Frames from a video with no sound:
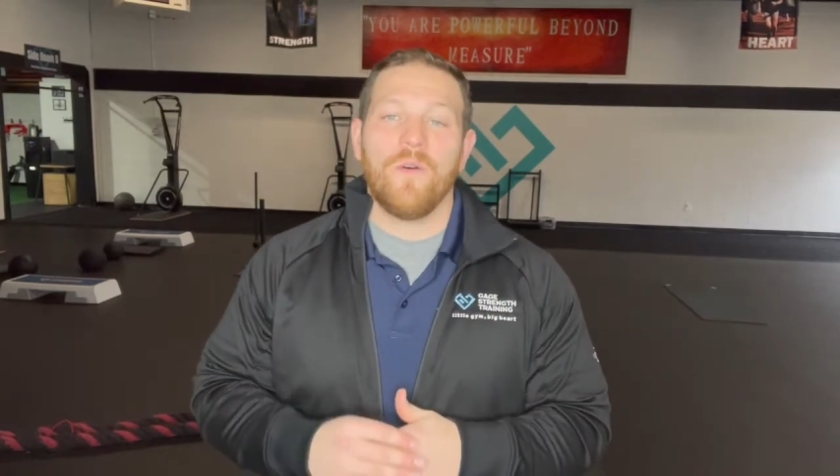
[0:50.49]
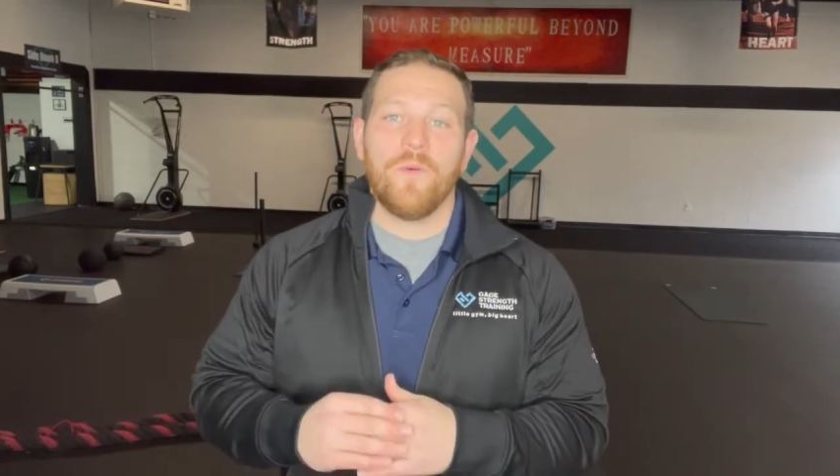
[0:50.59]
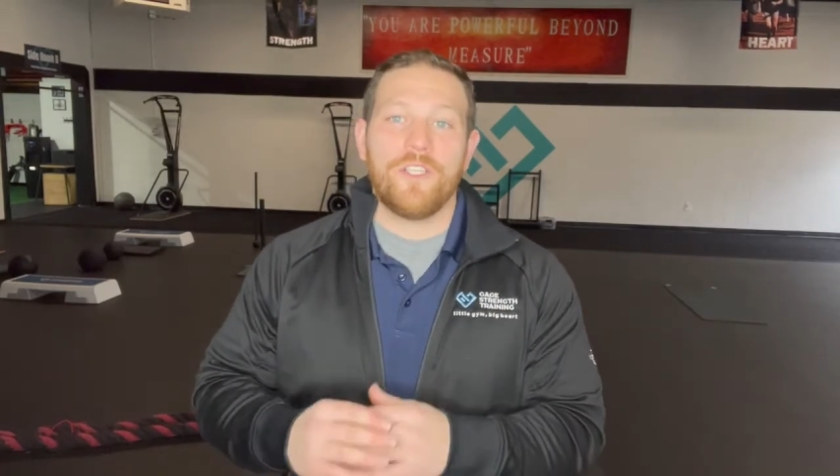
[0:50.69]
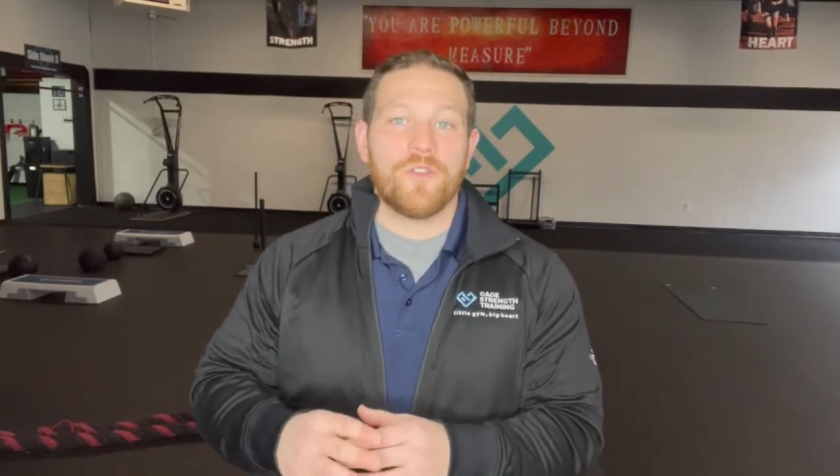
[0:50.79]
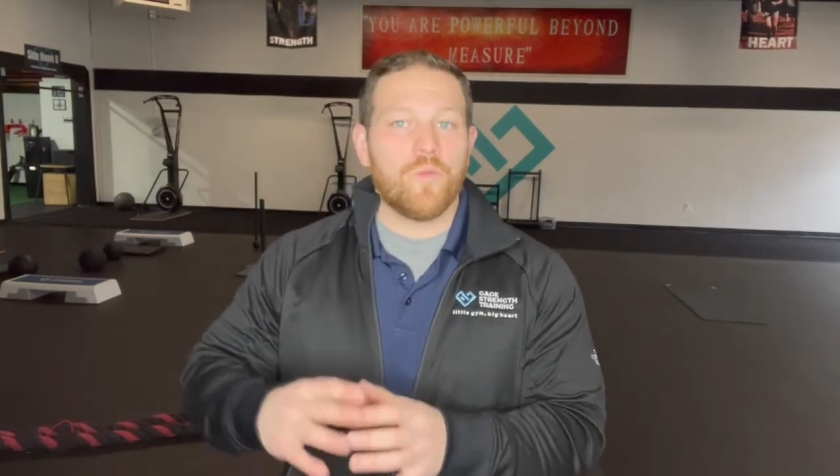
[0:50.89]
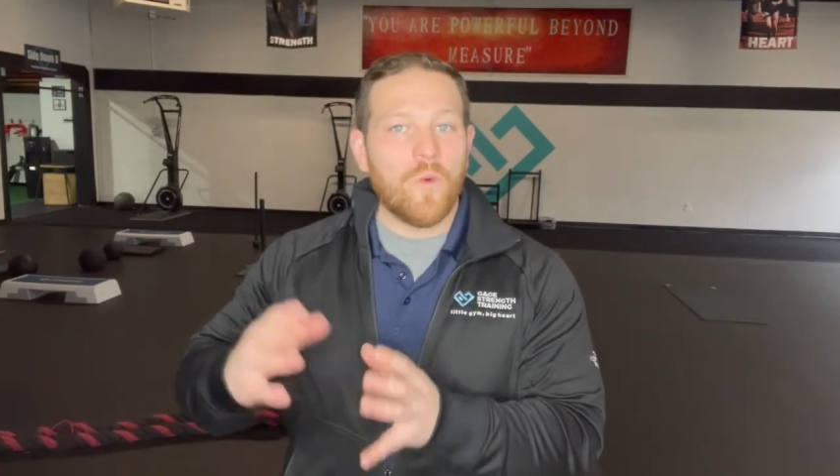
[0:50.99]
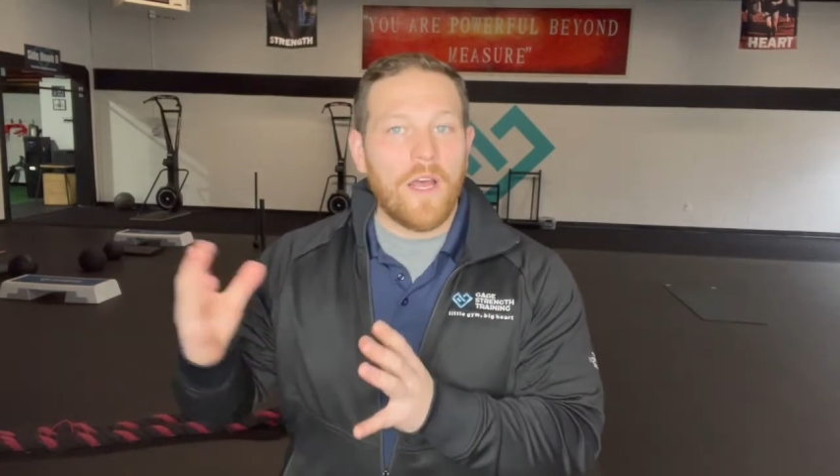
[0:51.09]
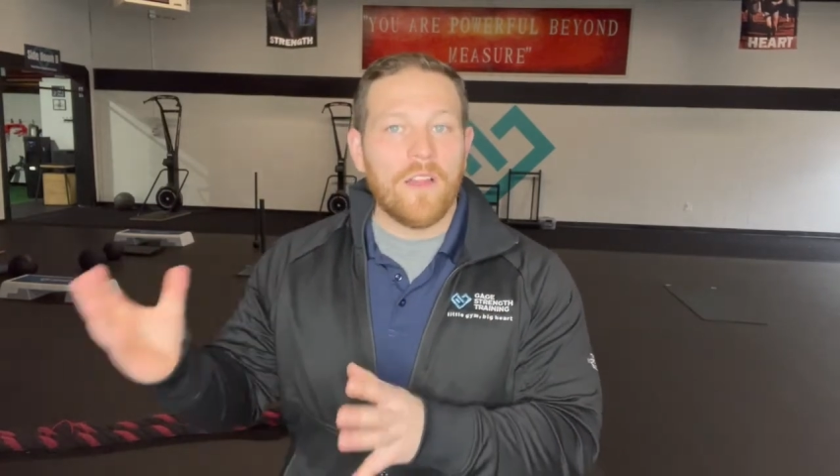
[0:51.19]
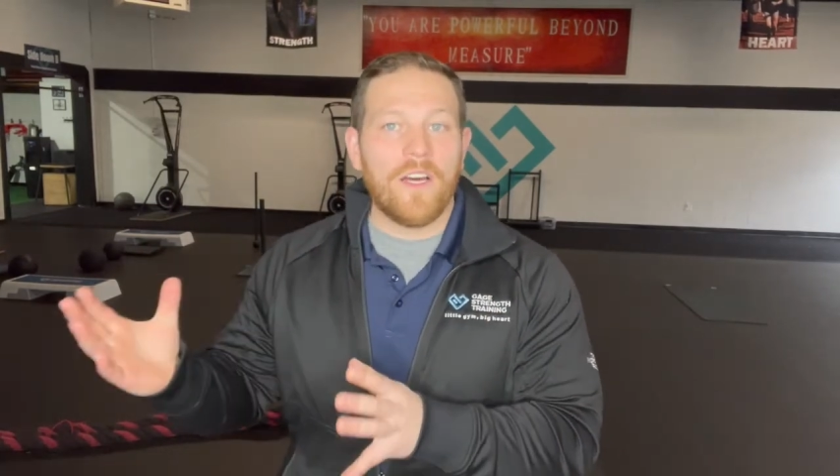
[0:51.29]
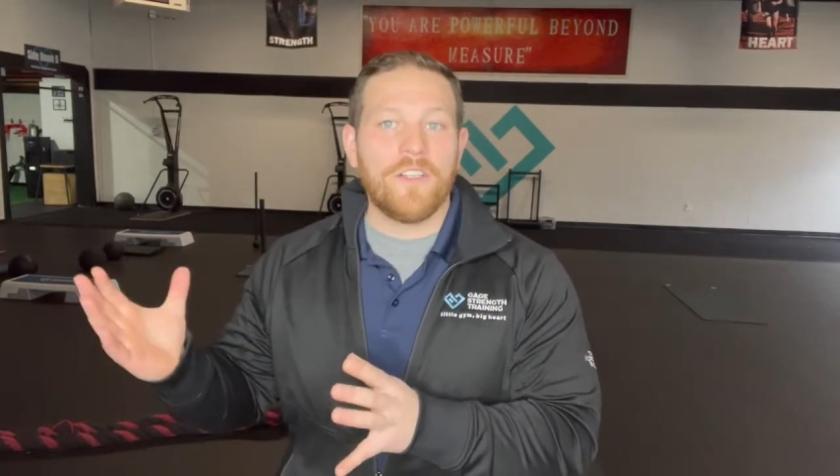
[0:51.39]
which is
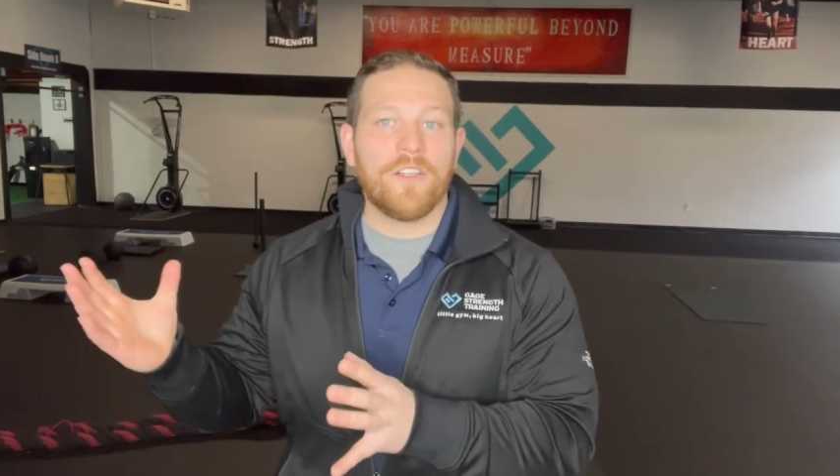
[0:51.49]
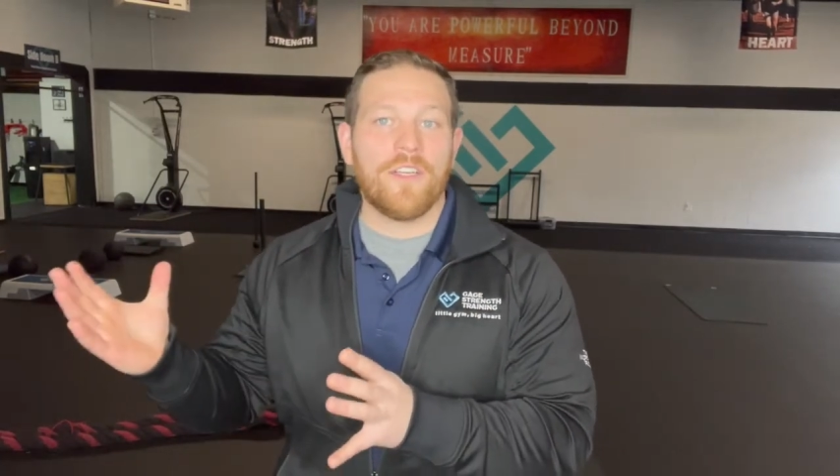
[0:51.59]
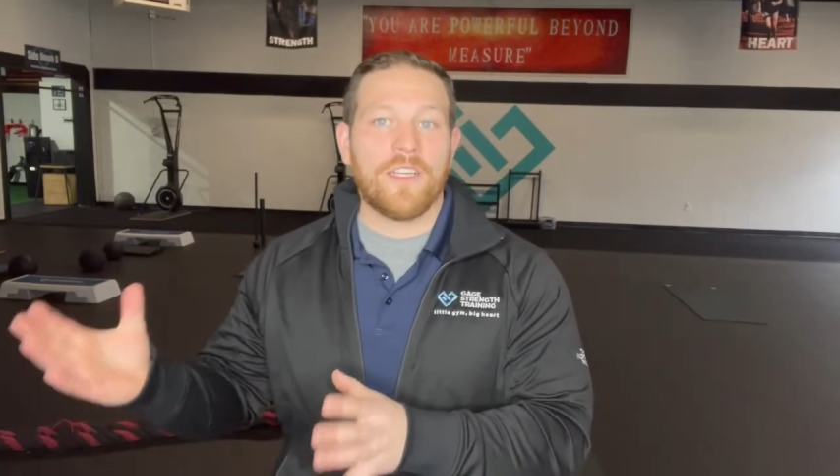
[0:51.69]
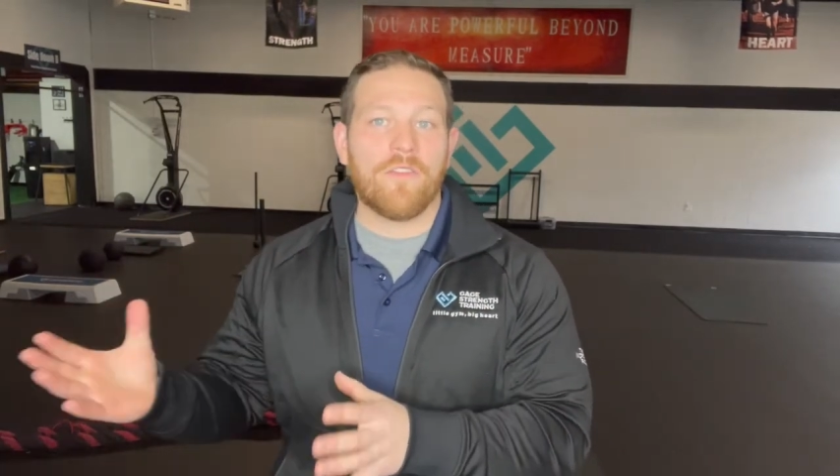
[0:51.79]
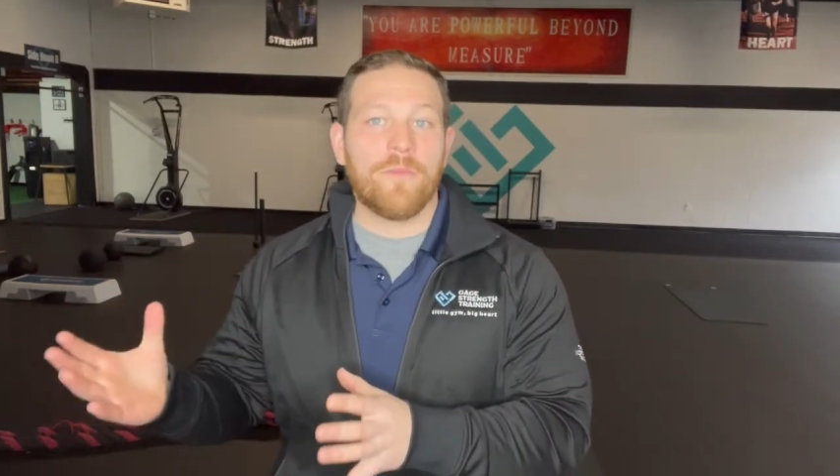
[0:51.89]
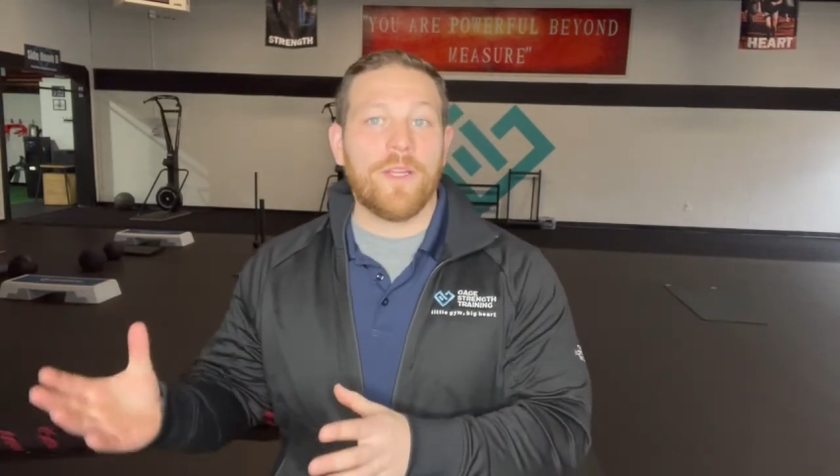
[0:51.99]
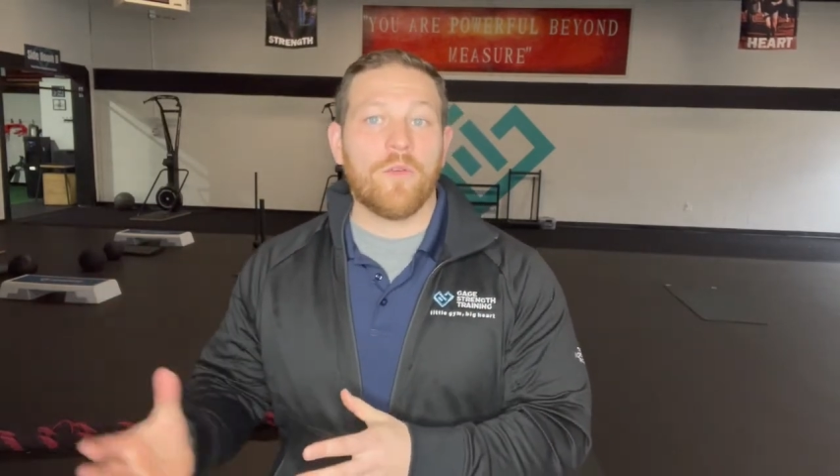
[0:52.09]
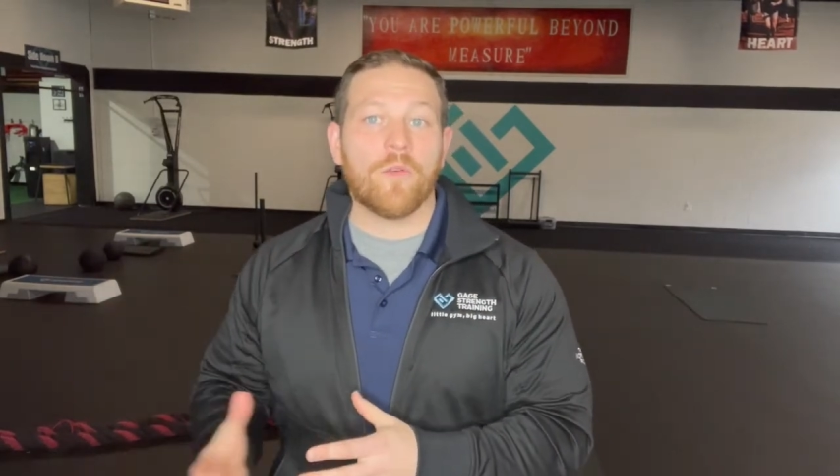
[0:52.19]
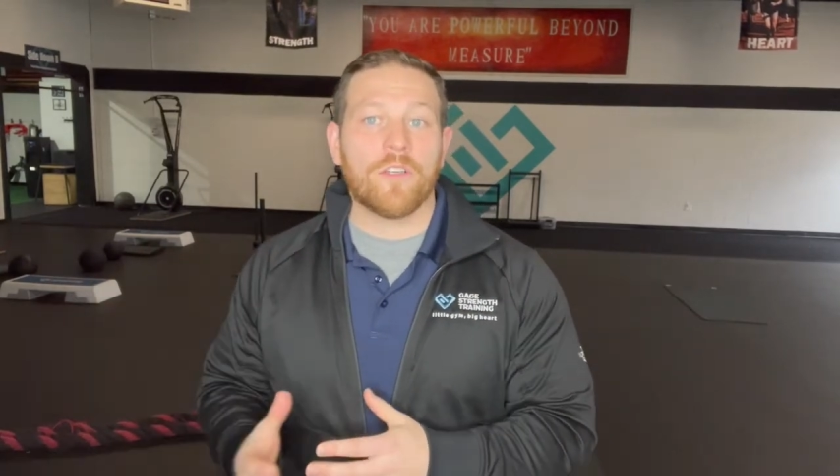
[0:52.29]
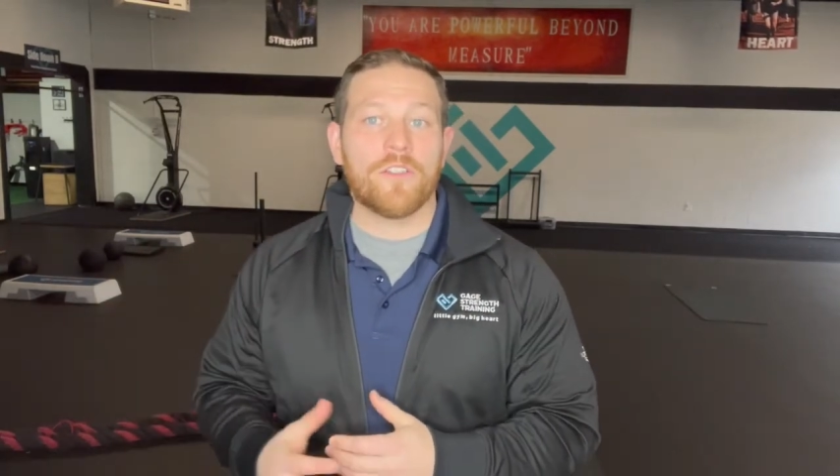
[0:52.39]
well under the
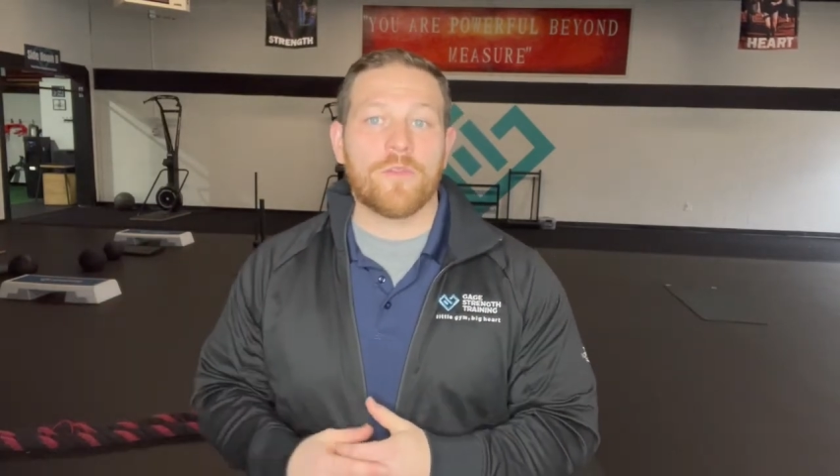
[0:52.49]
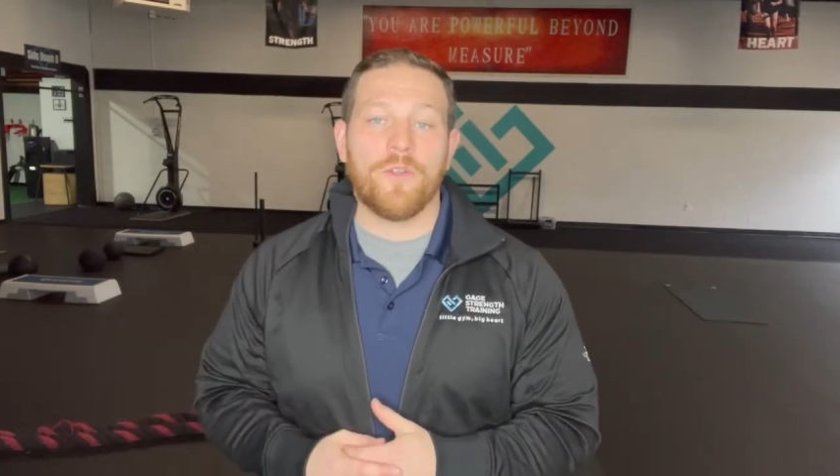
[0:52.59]
government orders,